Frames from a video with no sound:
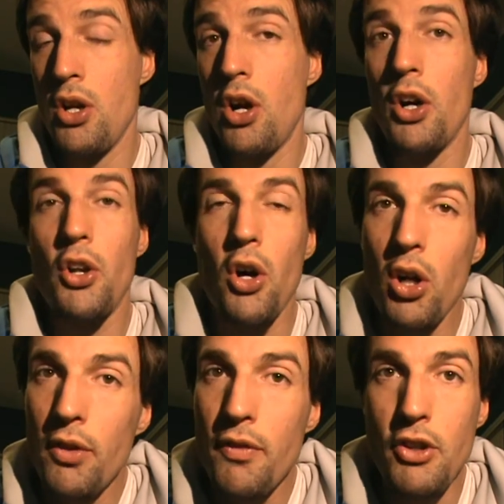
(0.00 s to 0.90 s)
on
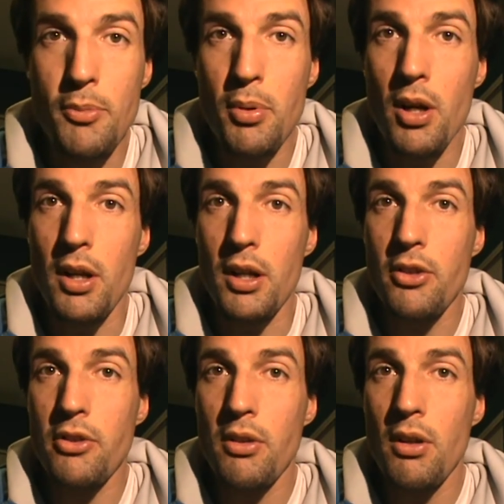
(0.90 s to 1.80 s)
all of these
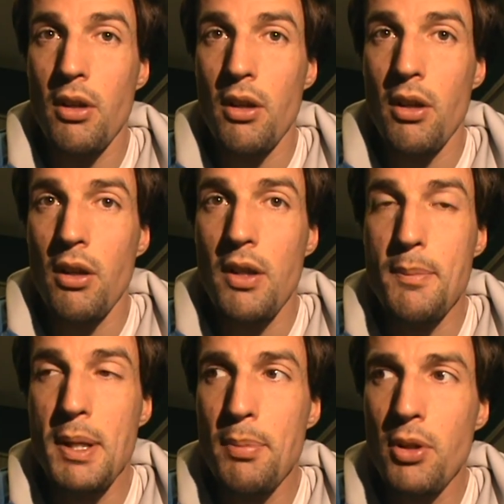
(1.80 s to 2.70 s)
products that
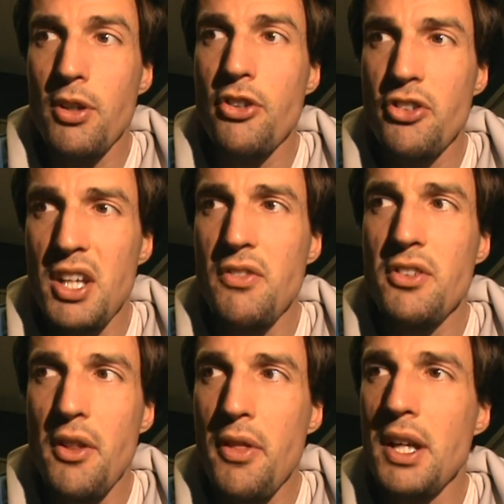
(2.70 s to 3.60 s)
people are deceived
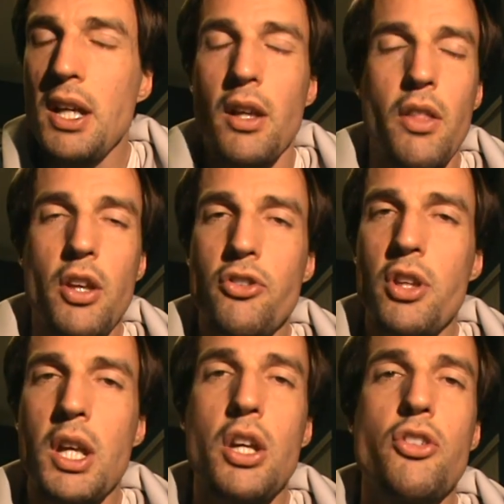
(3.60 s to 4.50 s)
into thinking this
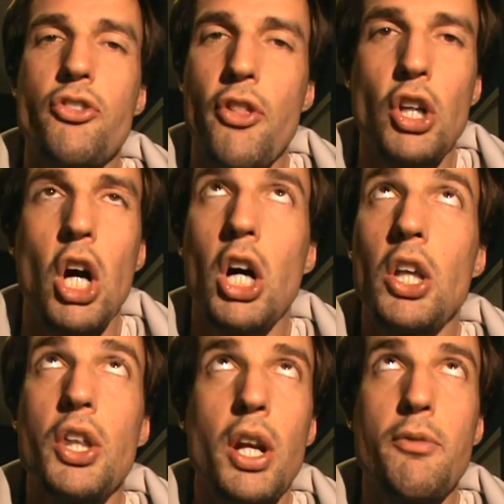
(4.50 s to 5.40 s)
is the
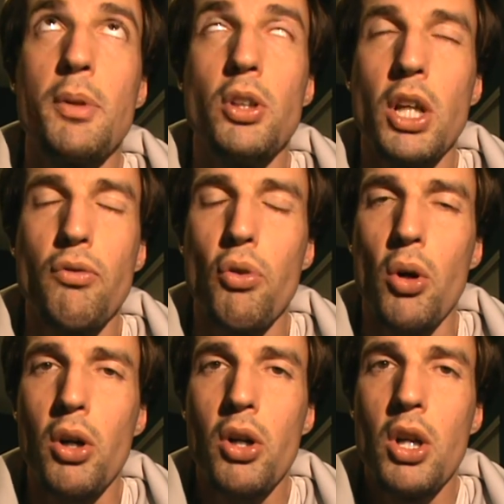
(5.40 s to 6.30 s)
god that I've been looking for.